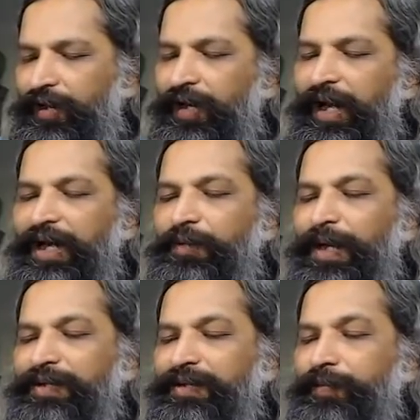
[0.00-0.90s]
And it
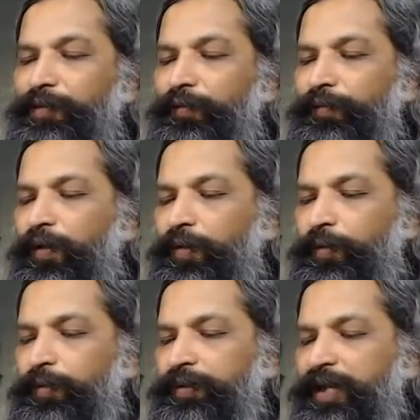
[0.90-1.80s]
might seem to
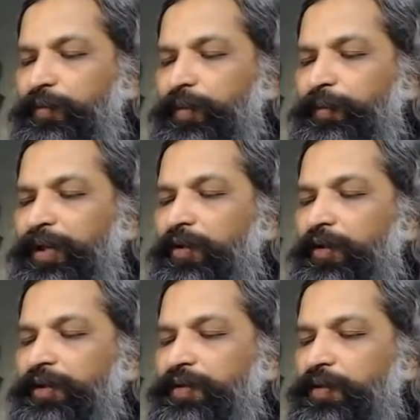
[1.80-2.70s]
follow that what we call
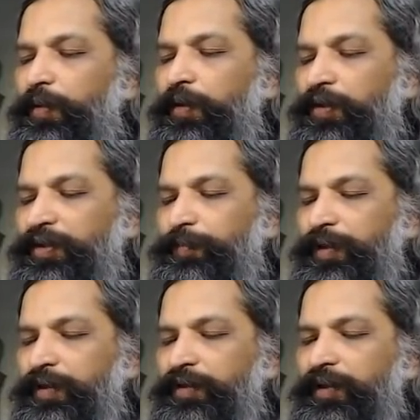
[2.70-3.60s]
the soul or
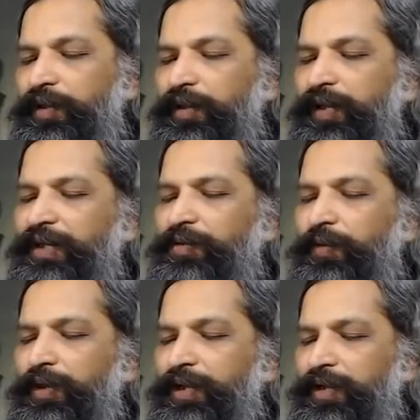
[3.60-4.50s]
spirit is
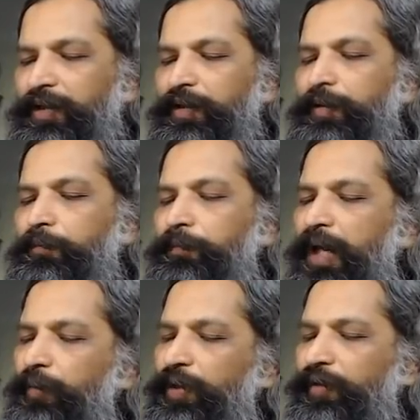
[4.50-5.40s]
only a
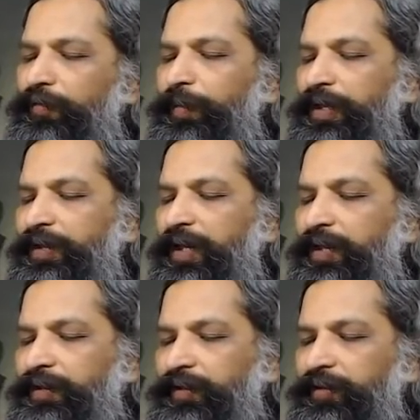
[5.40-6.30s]
power of
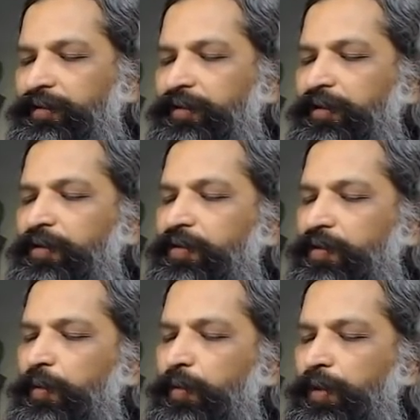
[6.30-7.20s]
mentality.
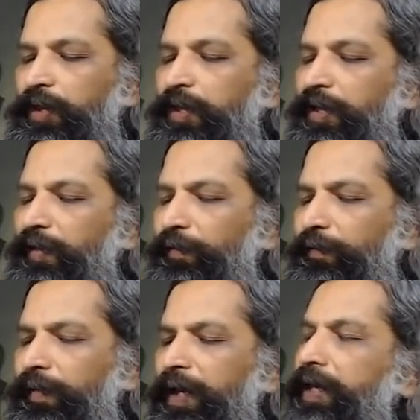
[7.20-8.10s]
Soul, a
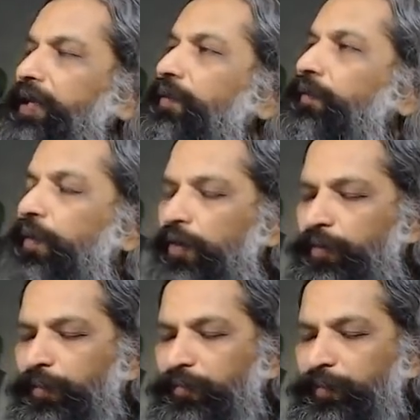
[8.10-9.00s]
fine
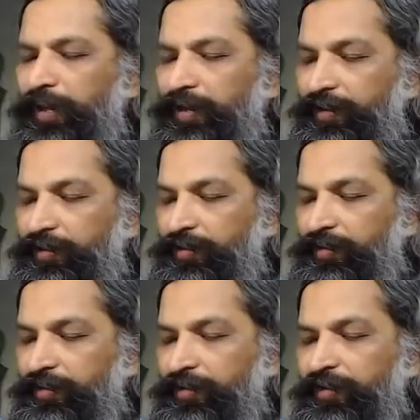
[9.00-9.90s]
form of mind.
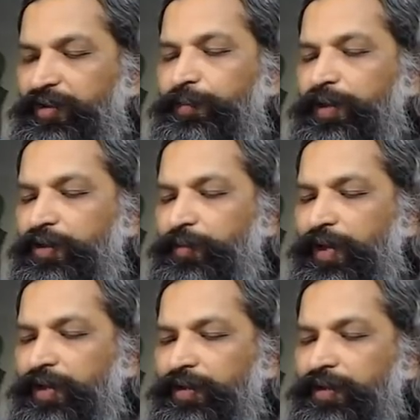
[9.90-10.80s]

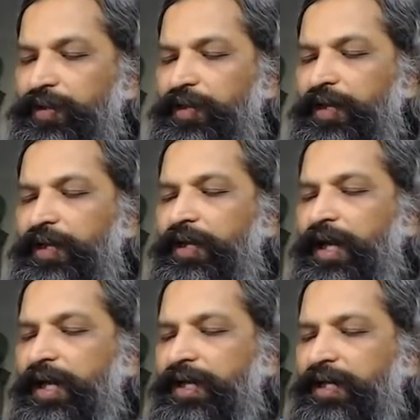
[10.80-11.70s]
Spirituality, a
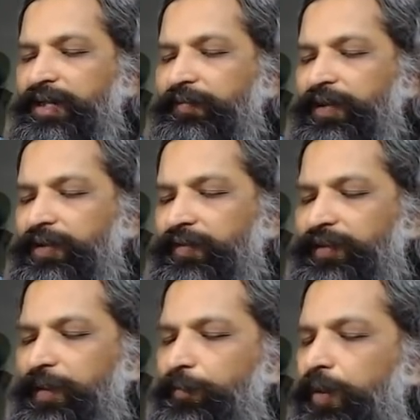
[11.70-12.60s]
high activity of
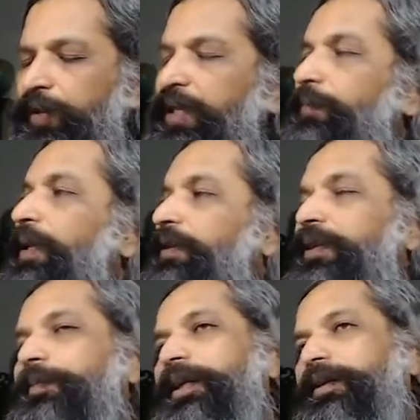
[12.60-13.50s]
the embodied mental
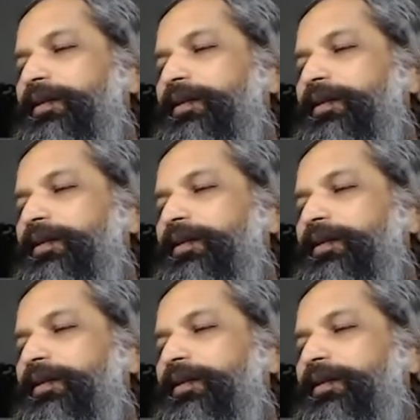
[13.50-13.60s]
being.